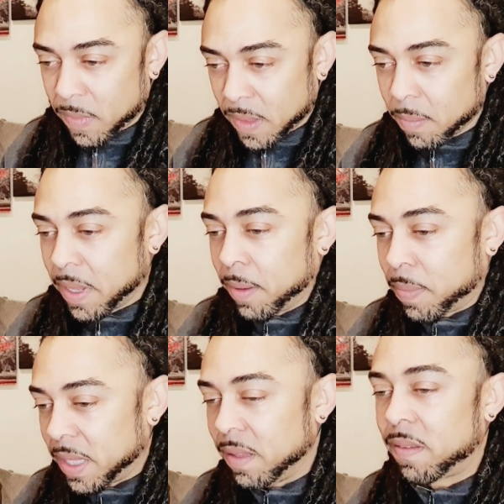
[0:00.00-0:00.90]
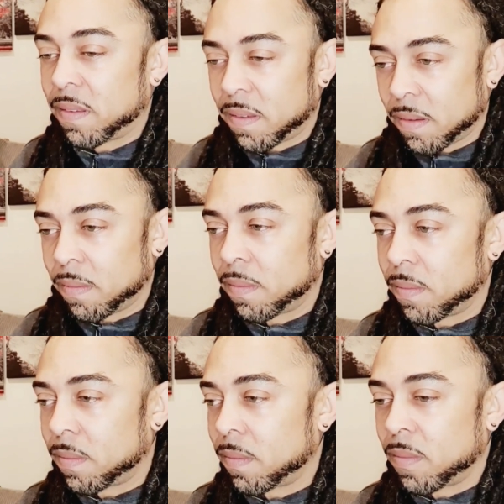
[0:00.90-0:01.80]
make peace
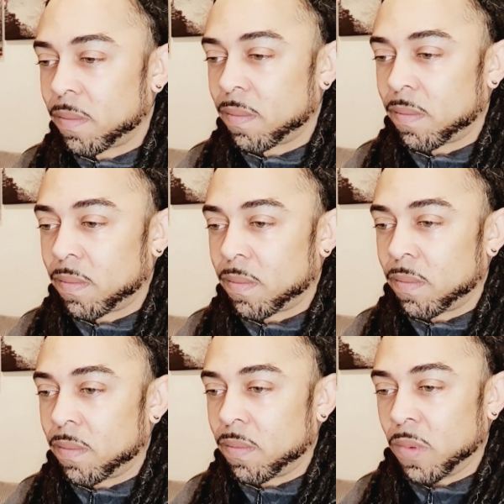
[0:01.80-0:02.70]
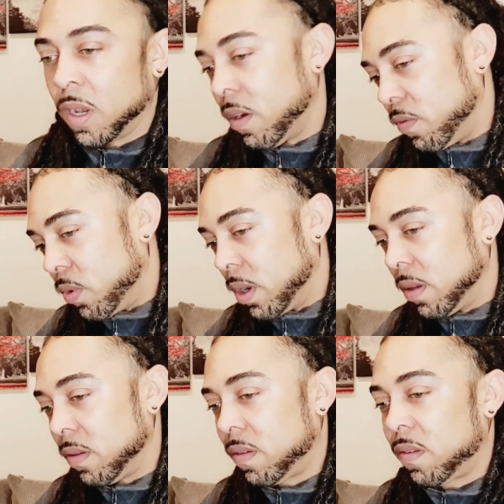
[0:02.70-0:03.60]
with loved
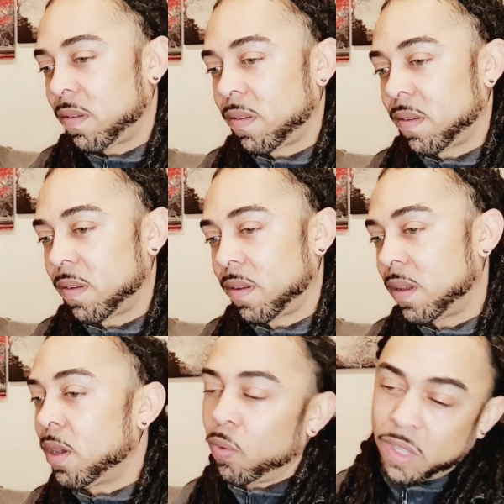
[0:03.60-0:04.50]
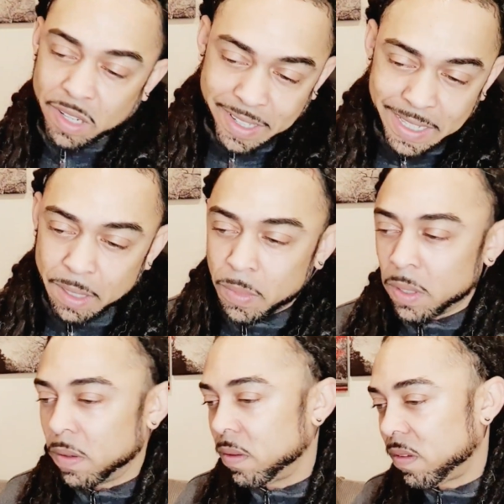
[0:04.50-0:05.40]
ones, with your
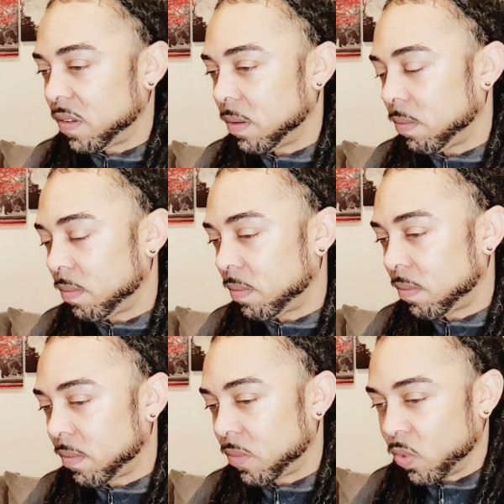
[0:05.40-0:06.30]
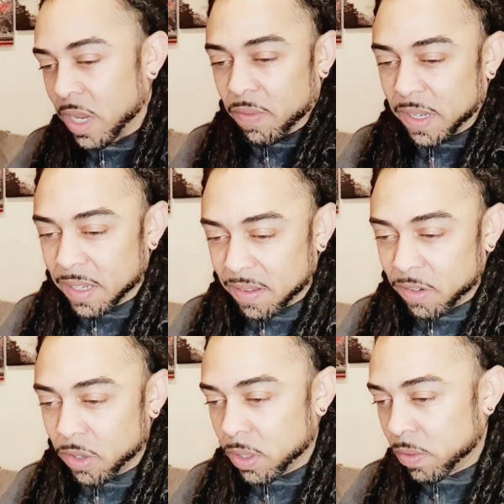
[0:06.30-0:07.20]
demons, uh, whatever it is
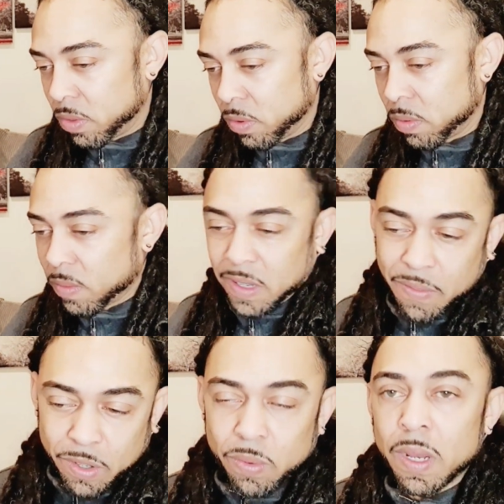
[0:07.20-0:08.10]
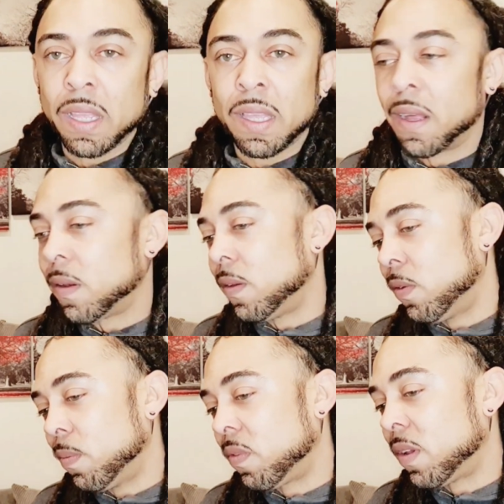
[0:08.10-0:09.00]
you're going through. Never too late, y'all. You
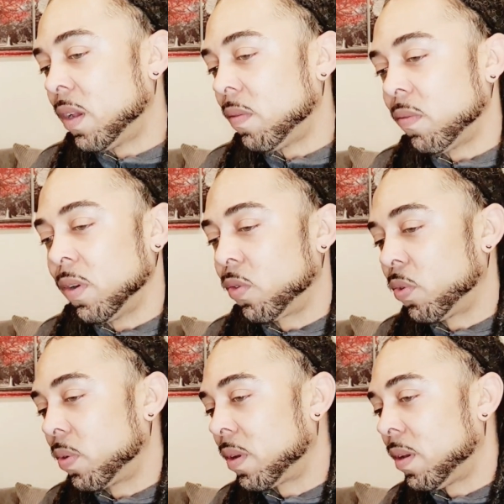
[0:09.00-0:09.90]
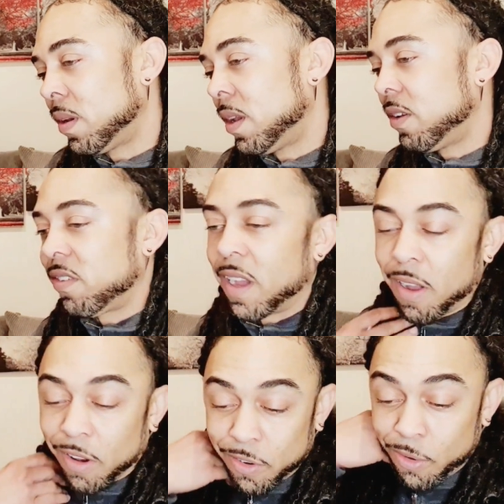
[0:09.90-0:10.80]
know what I'm saying? Real talking. She, I
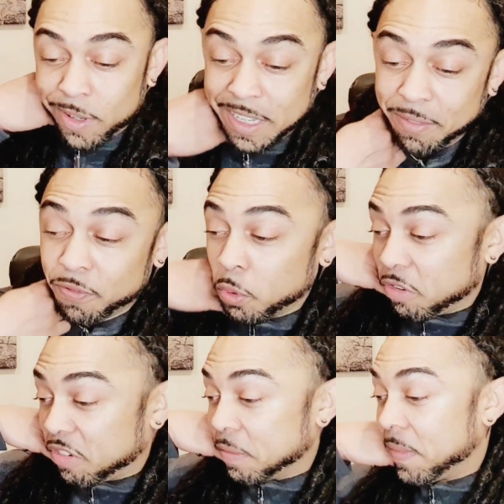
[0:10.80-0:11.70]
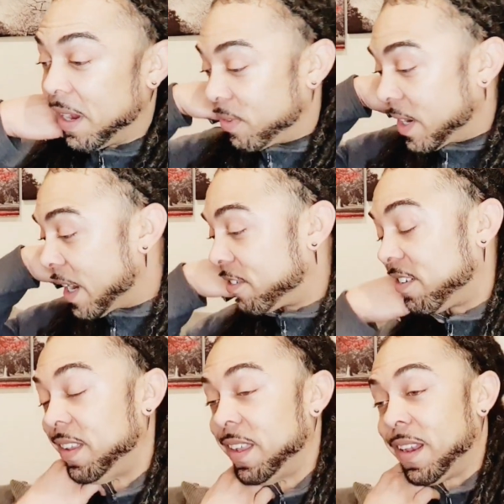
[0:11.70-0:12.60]
got no deep voice in my
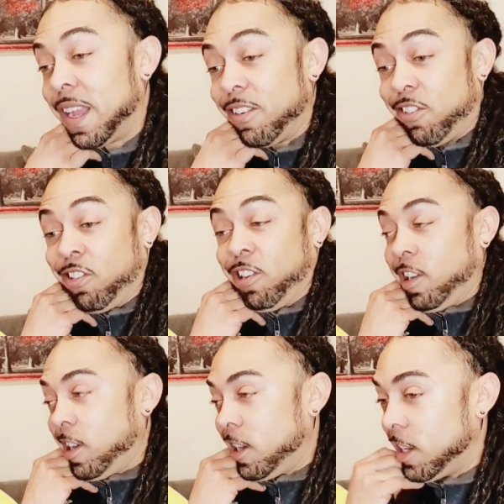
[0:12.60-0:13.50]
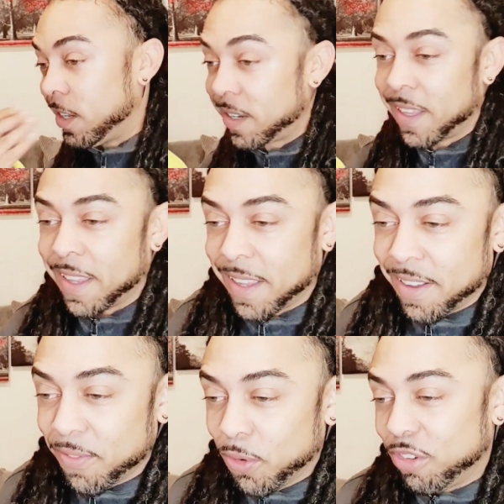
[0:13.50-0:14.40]
reaction here. Like, she,
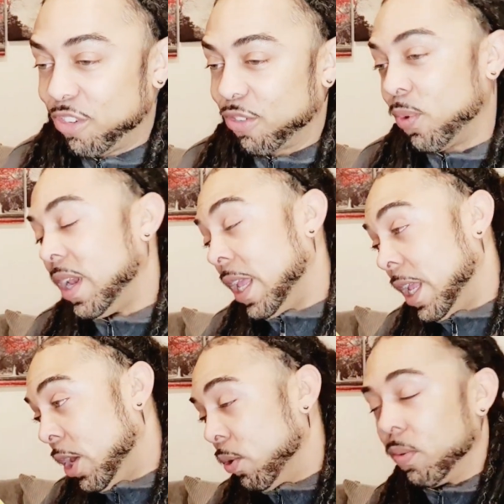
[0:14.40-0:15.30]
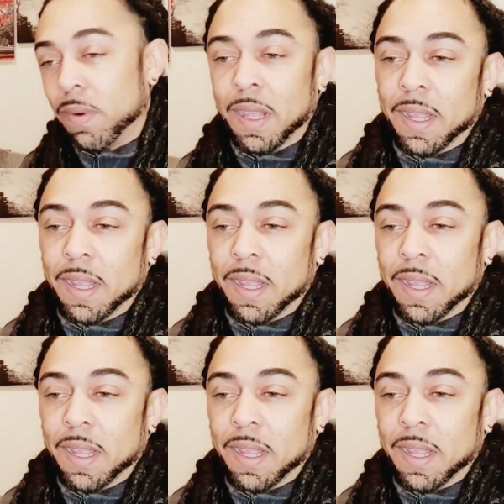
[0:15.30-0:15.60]
voice just went ew, like,